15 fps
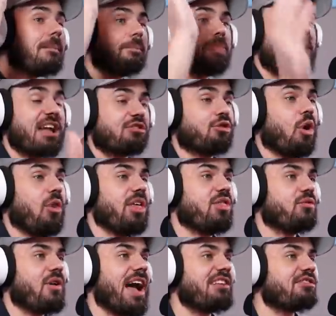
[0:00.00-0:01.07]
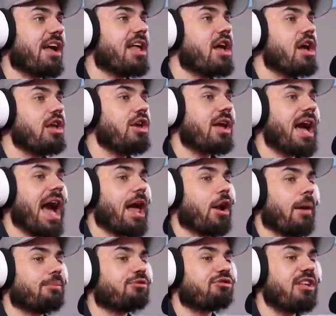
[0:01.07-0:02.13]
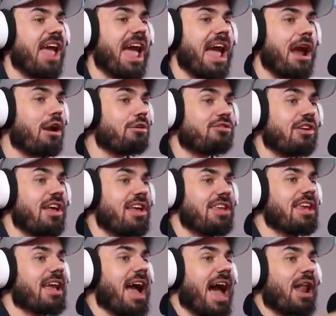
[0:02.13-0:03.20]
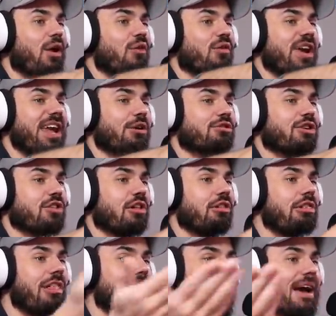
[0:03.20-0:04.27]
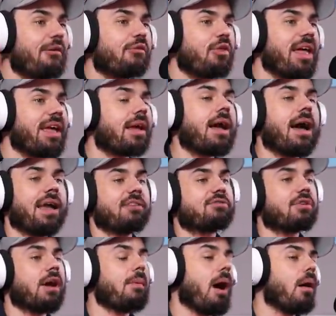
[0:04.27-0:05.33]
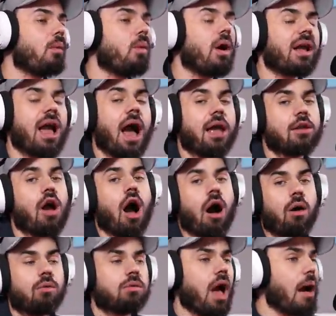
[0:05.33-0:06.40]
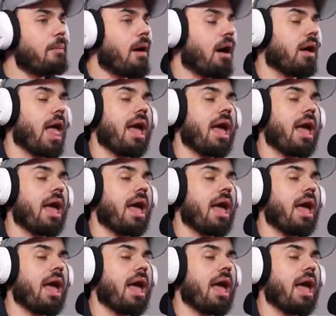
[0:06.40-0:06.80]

that's only the right side. You got upstairs. You got over here to the left. Like, guys, come on. What got y'all? Come on.